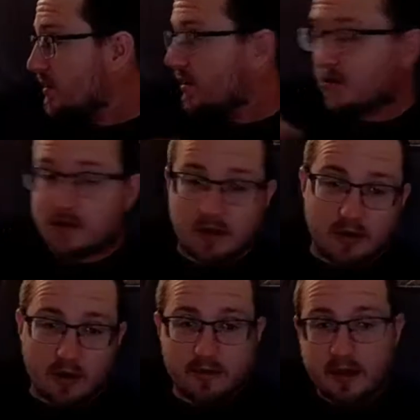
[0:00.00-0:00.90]
Also,
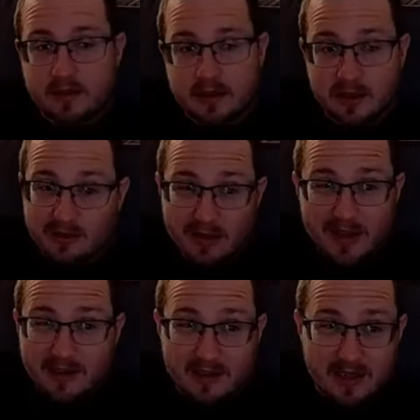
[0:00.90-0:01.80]
our baby turned
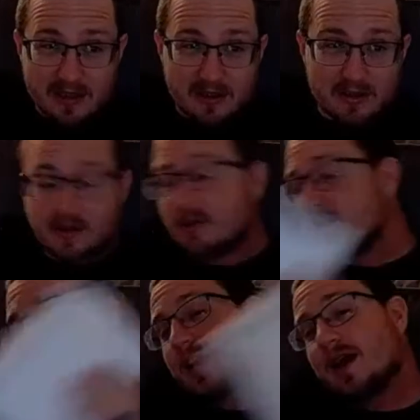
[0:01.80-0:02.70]
100 days old.
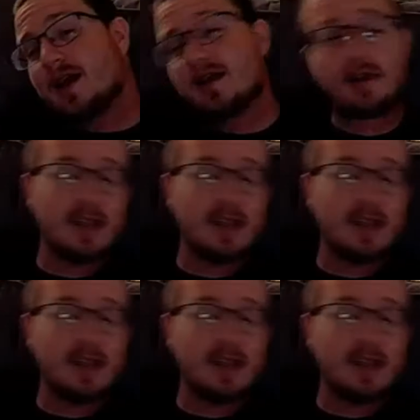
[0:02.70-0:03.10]
Hooray!